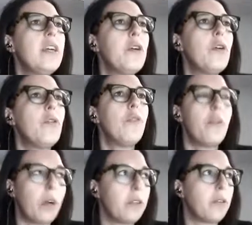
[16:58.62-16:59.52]
For
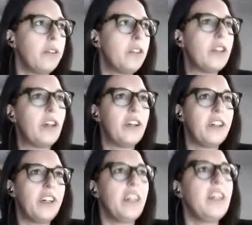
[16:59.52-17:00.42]
what
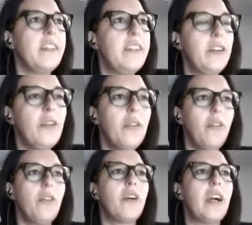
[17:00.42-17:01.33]
concern the
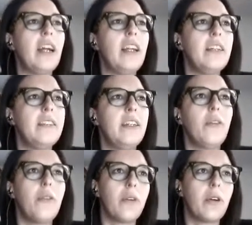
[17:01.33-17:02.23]

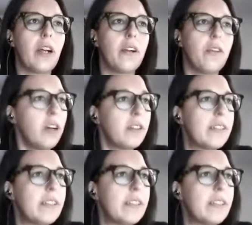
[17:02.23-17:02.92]
non-local rocks,